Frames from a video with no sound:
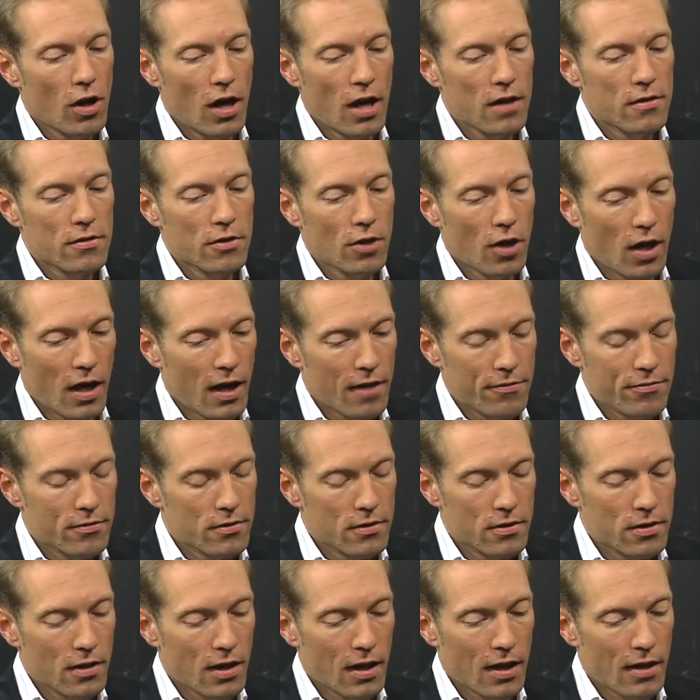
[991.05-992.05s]

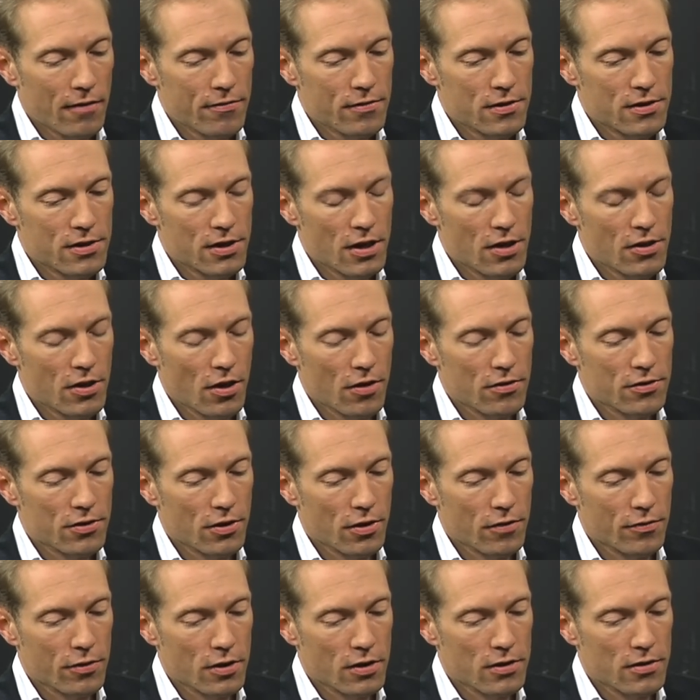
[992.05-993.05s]
I haven't seen those
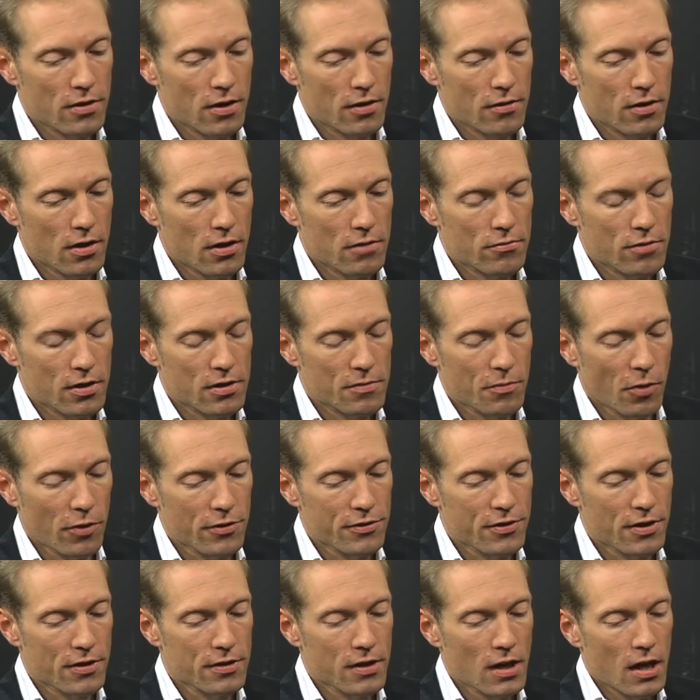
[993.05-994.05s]
sort of
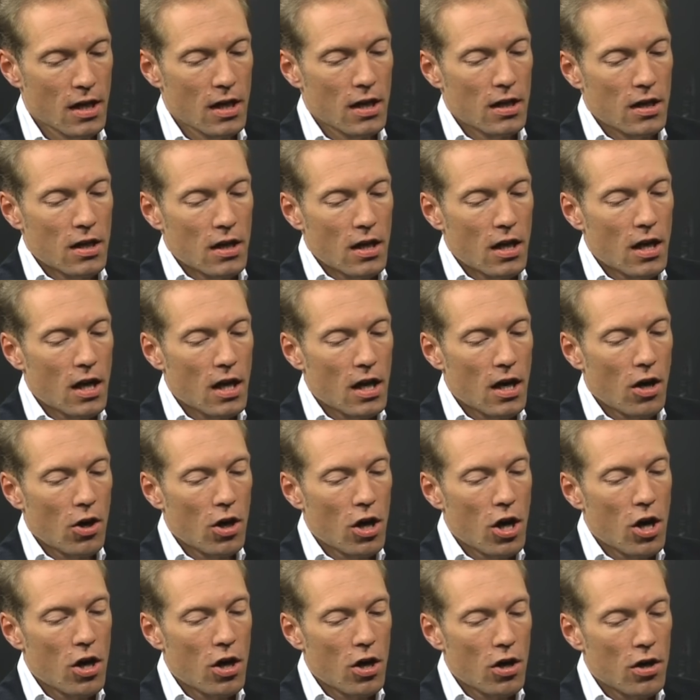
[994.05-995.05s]
responses.
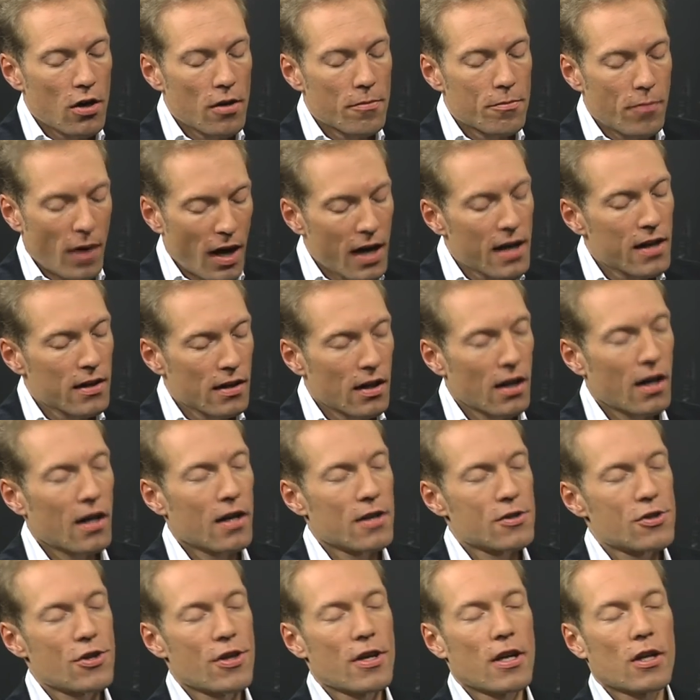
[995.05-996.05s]
By and
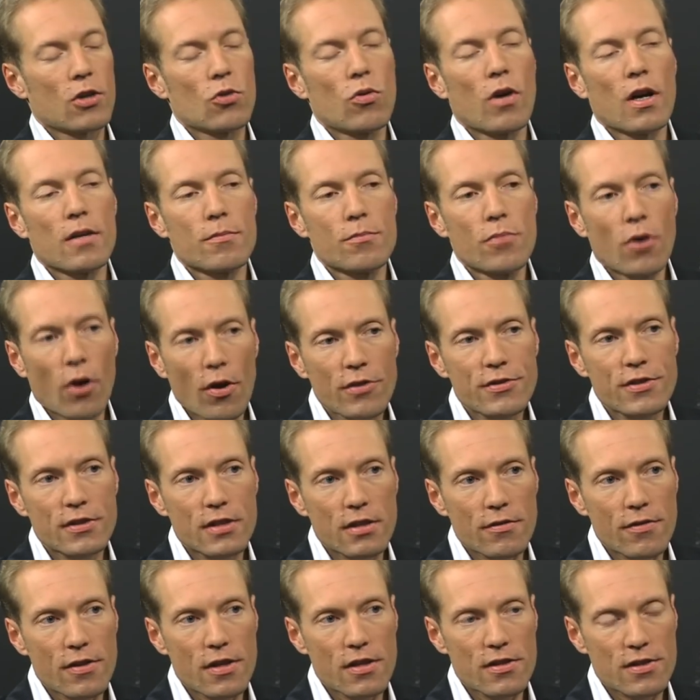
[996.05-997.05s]
large, they're quite
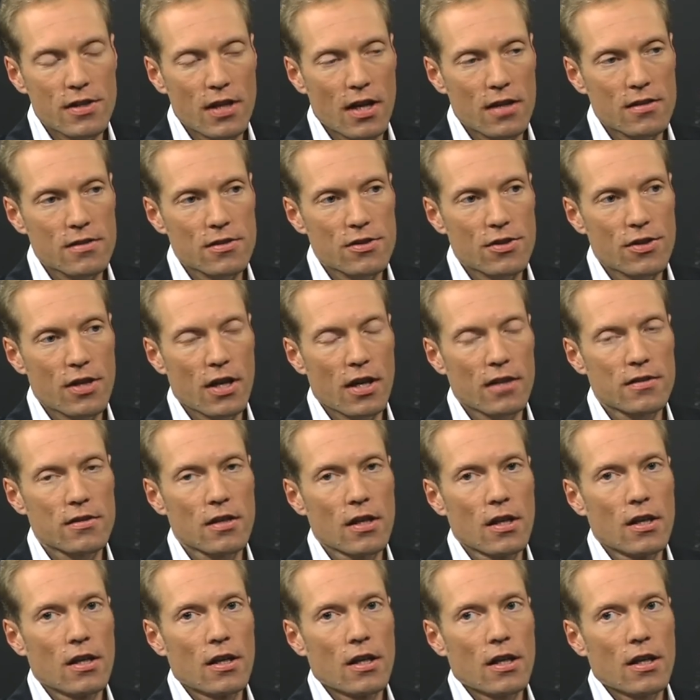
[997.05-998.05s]
positive in the sense that,
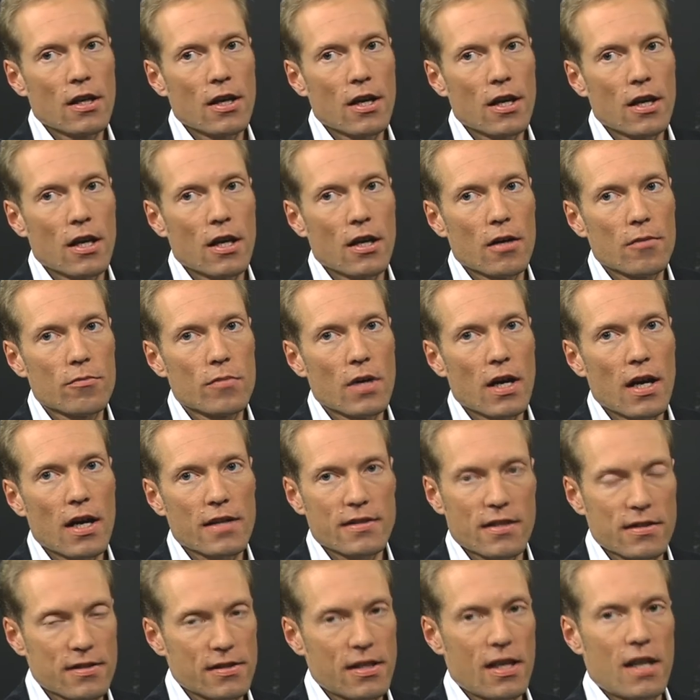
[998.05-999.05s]

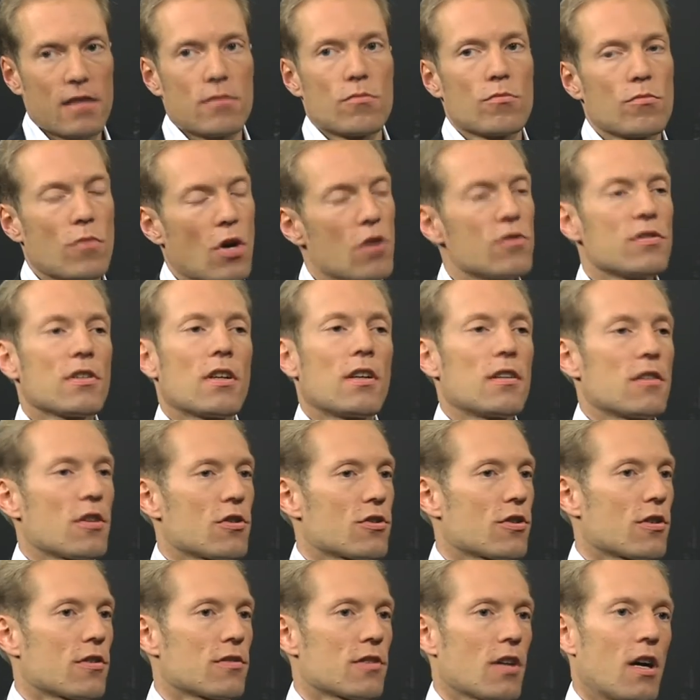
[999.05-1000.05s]
as I said, most
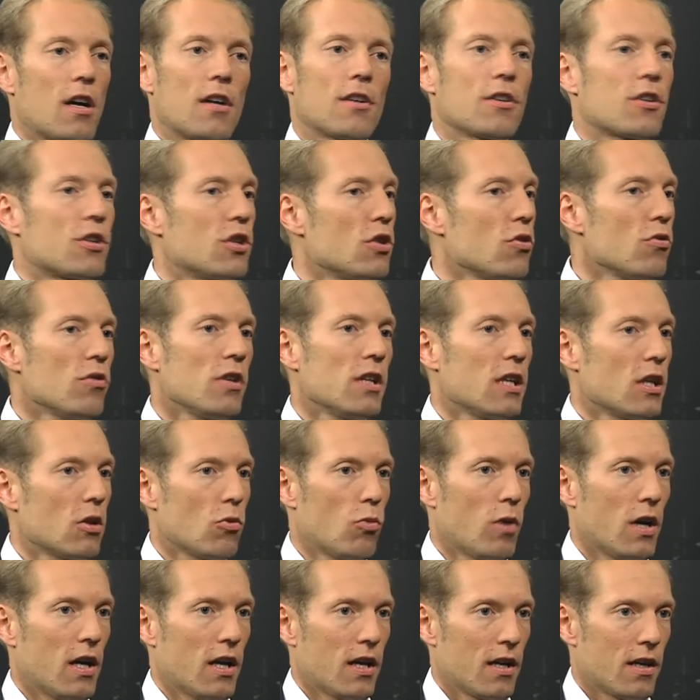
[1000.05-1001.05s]
clinicians are acutely
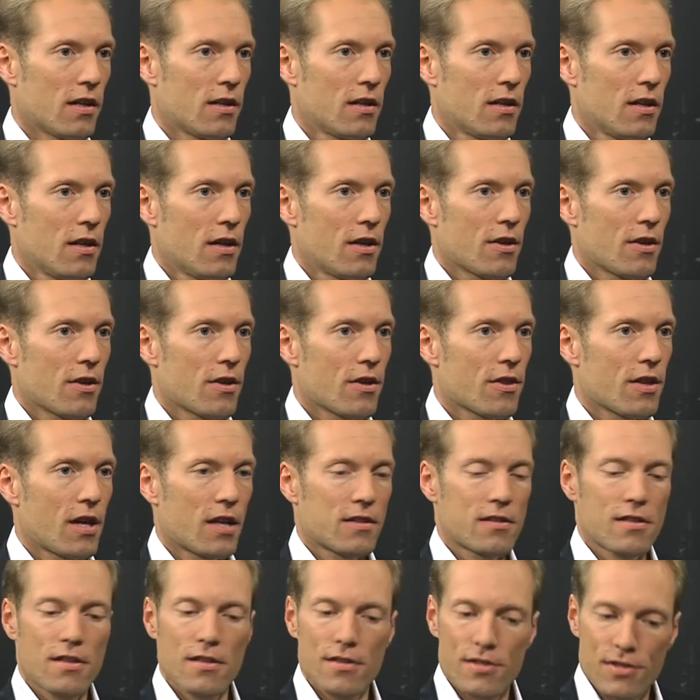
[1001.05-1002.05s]
aware
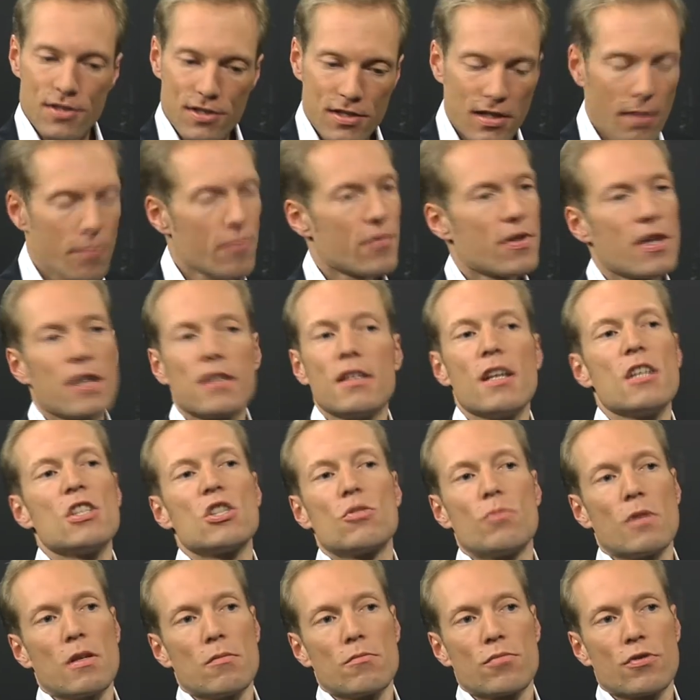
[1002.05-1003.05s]
that something needs
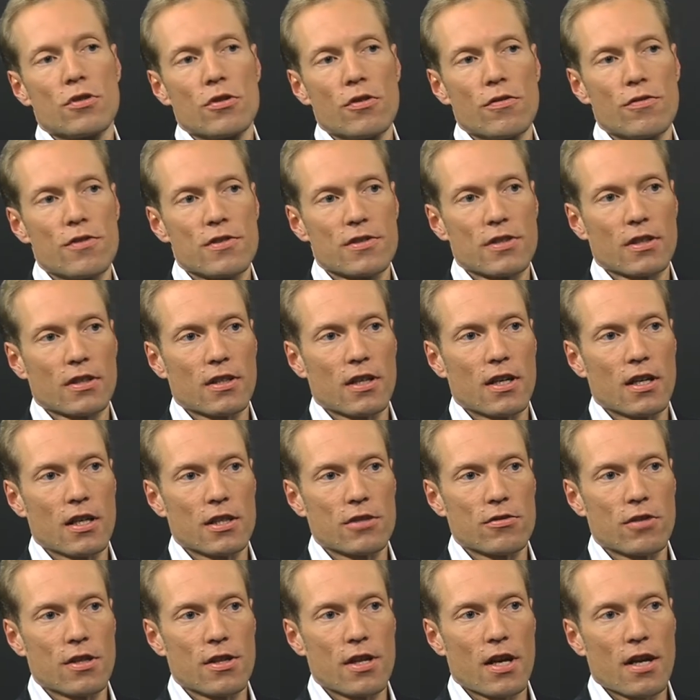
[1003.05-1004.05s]
to be improved in
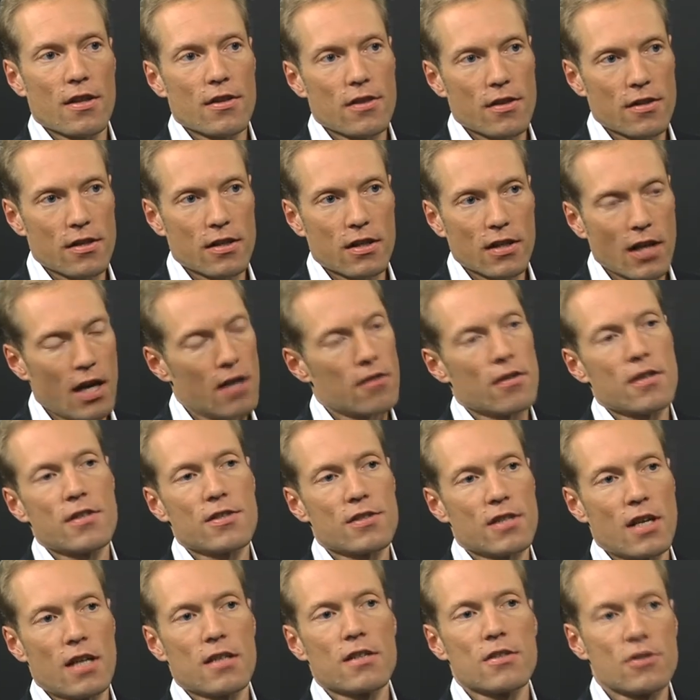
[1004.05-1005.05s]
psychiatry, that the current
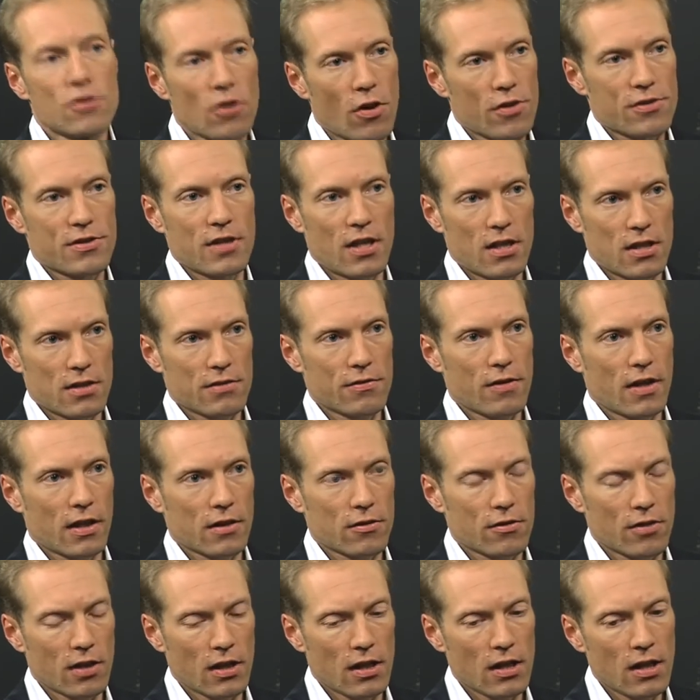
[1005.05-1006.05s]
state is not
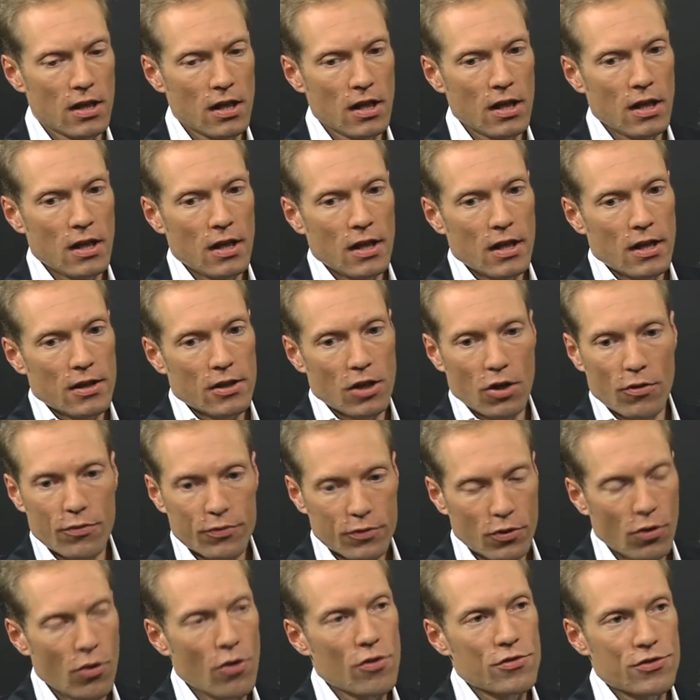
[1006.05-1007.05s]
satisfactory. Now,
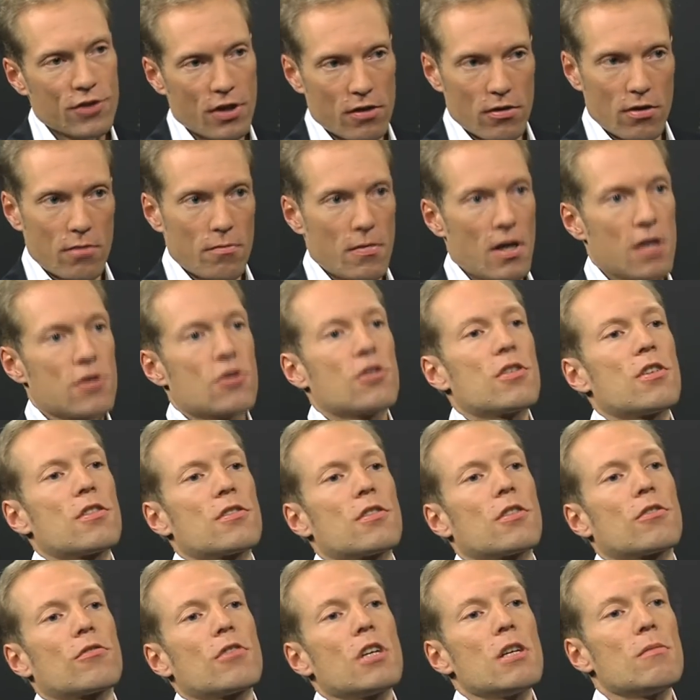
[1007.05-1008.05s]
of course, there are major
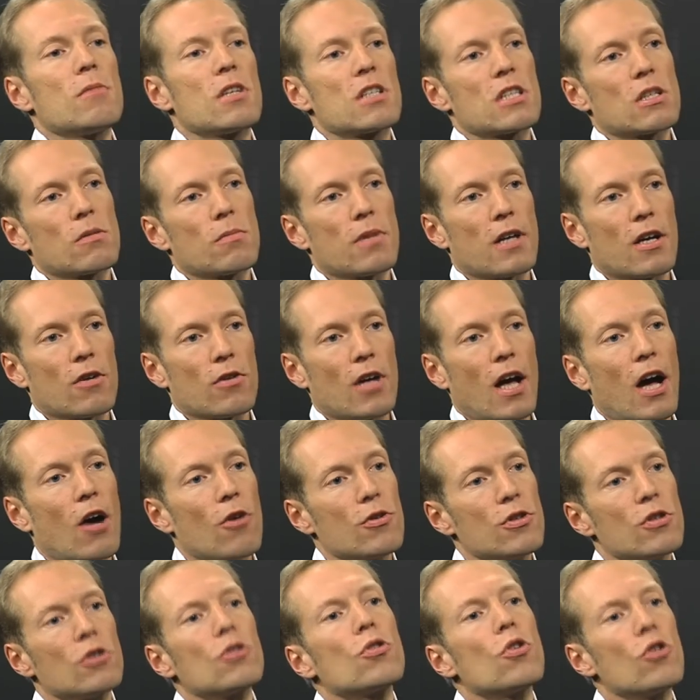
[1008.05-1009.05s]
disagreements about how
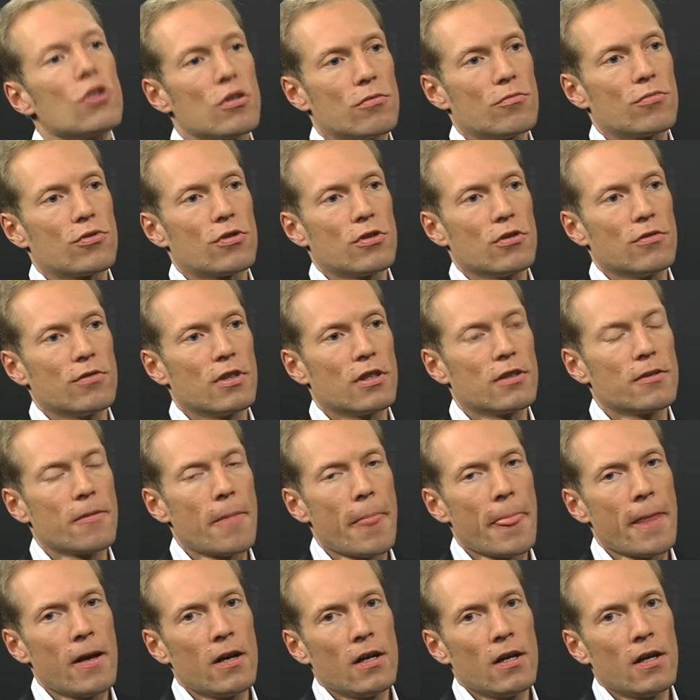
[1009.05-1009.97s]
you could improve it.